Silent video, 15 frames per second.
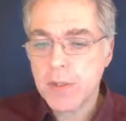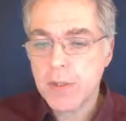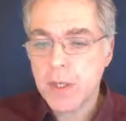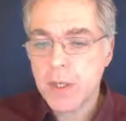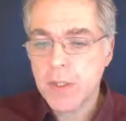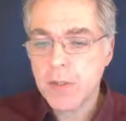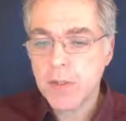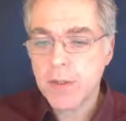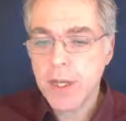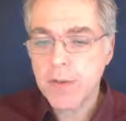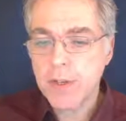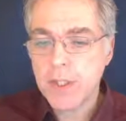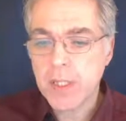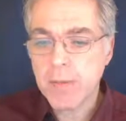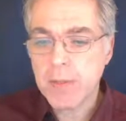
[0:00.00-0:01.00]
also
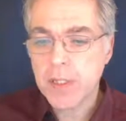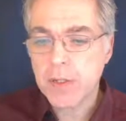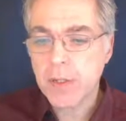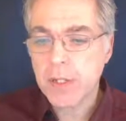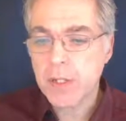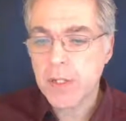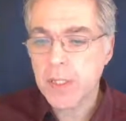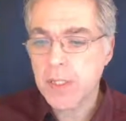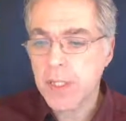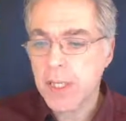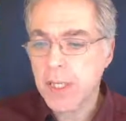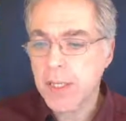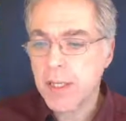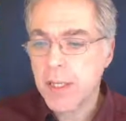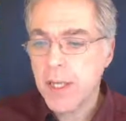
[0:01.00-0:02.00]
having some uncertainties
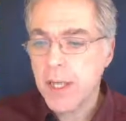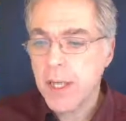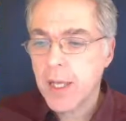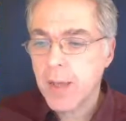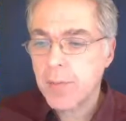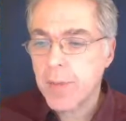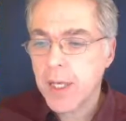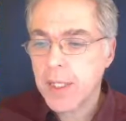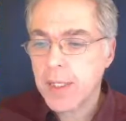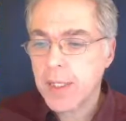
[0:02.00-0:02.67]
here. But